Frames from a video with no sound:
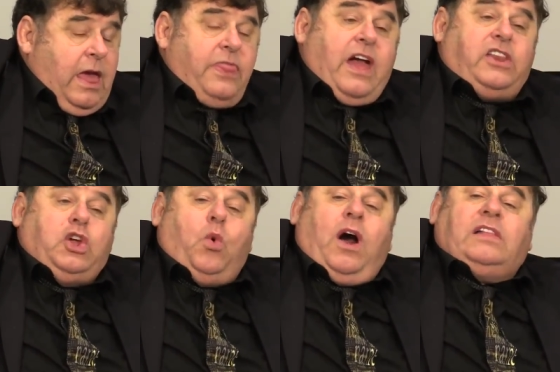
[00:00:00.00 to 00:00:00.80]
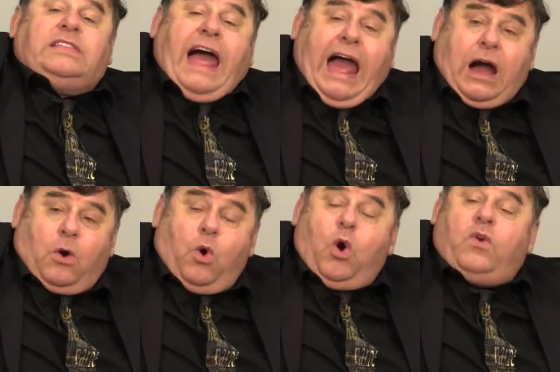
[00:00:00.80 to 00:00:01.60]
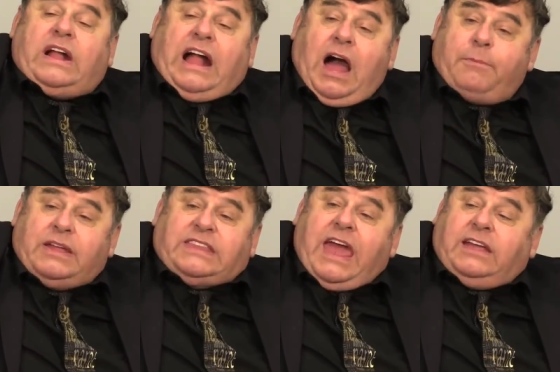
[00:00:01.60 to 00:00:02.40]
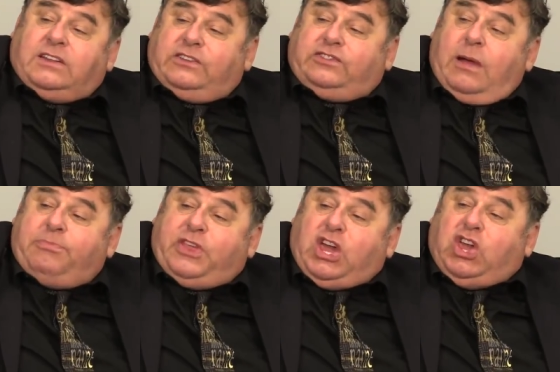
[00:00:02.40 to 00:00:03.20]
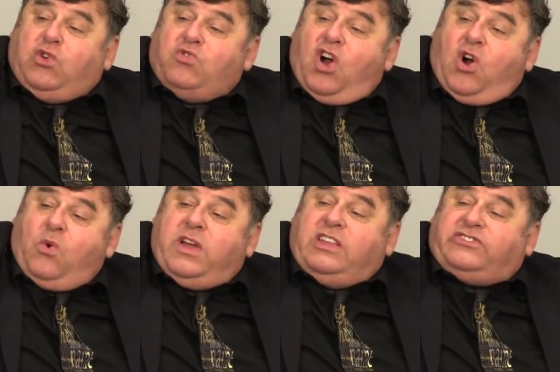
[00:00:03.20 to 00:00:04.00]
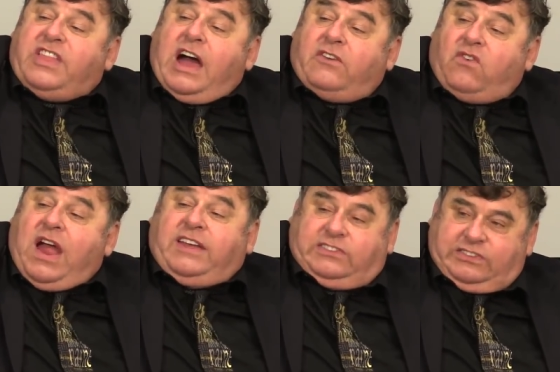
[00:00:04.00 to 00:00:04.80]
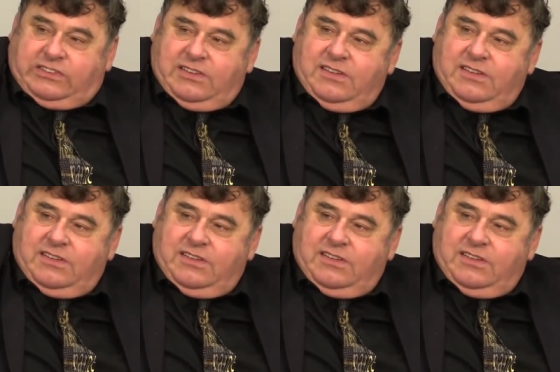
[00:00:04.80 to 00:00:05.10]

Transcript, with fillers: that you allow or accommodate something you know is not right.